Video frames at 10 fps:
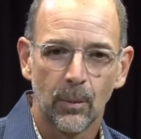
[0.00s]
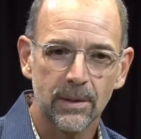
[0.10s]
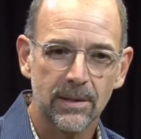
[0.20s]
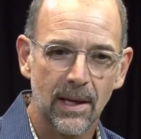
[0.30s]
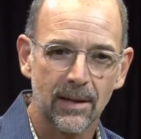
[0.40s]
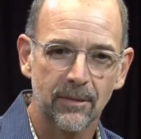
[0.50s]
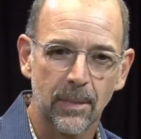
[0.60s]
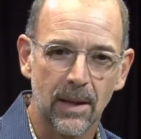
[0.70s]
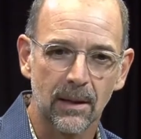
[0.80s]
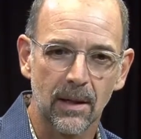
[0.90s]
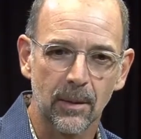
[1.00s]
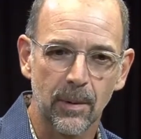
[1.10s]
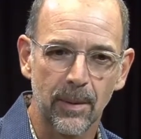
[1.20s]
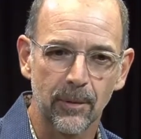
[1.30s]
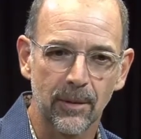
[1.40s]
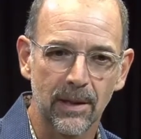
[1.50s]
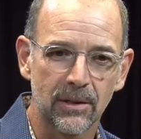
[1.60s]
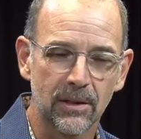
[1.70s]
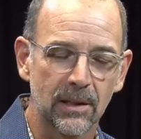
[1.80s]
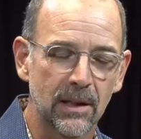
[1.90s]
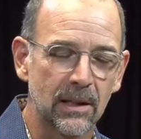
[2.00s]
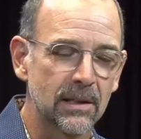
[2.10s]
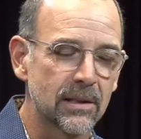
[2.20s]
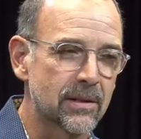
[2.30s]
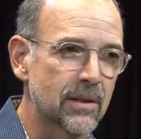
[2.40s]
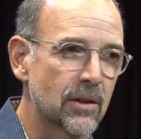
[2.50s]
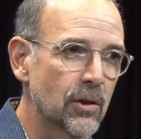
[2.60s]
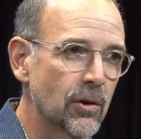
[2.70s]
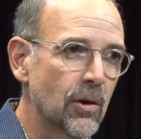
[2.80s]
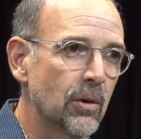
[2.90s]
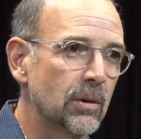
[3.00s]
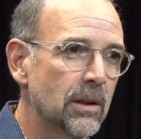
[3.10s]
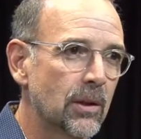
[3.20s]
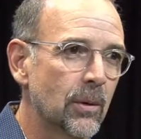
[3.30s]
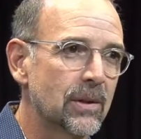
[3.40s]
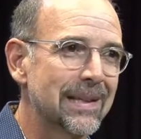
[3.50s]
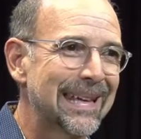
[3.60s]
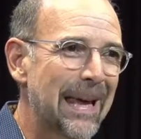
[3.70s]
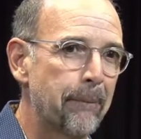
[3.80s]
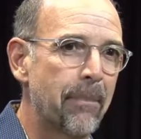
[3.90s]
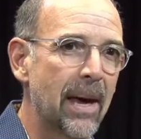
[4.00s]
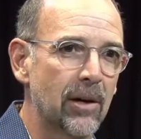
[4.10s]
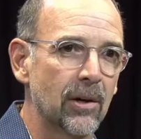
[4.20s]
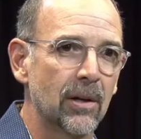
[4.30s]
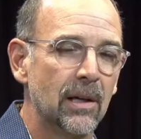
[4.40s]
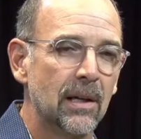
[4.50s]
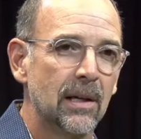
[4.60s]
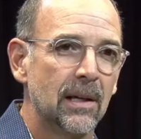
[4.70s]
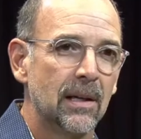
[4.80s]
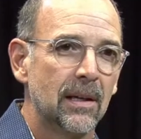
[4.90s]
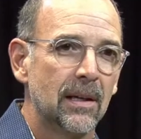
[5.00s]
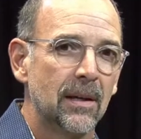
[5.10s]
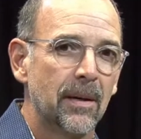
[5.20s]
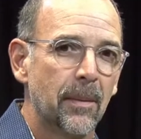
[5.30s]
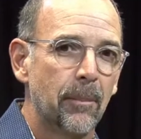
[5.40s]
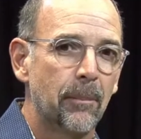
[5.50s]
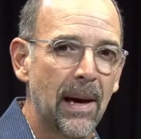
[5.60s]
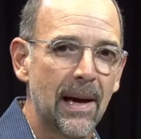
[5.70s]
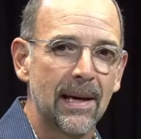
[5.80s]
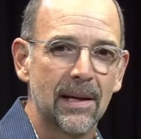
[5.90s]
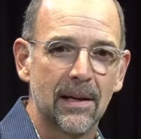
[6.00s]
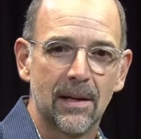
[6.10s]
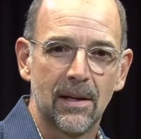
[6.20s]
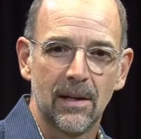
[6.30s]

One side of monologue preparation is you're only going to get better by